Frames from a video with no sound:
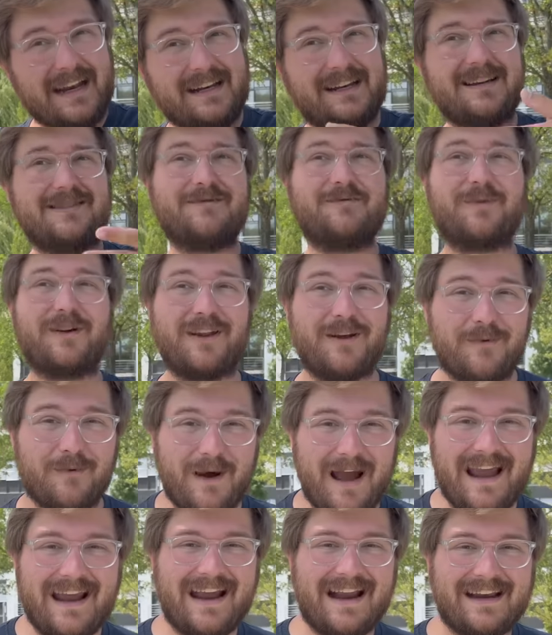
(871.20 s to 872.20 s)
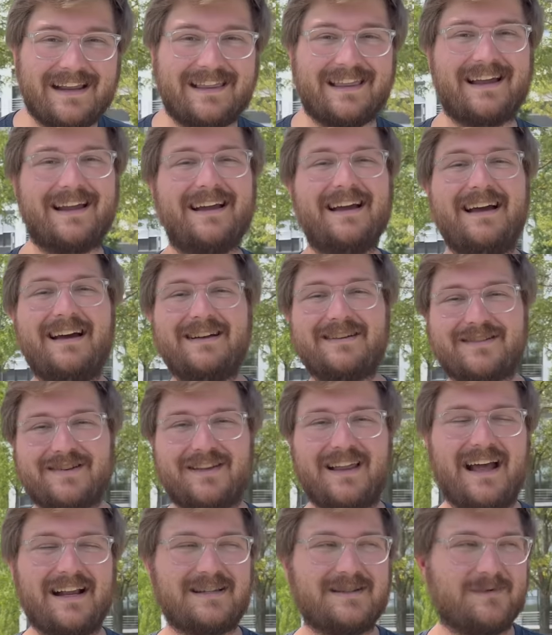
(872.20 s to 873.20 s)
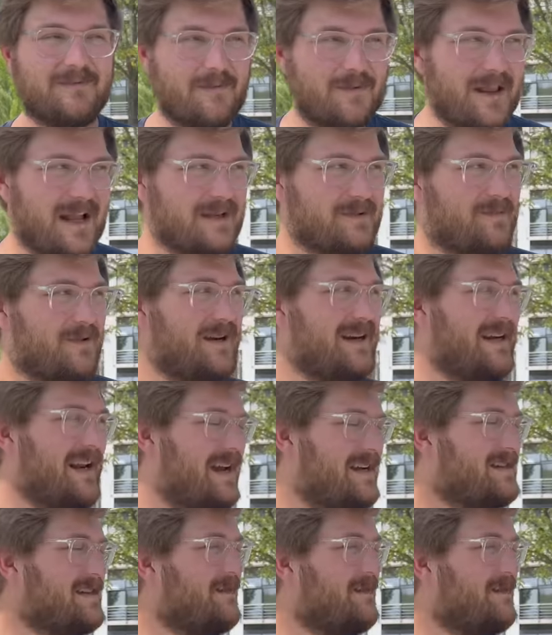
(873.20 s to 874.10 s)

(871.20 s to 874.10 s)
doesn't really weigh anything, so that's pretty nice.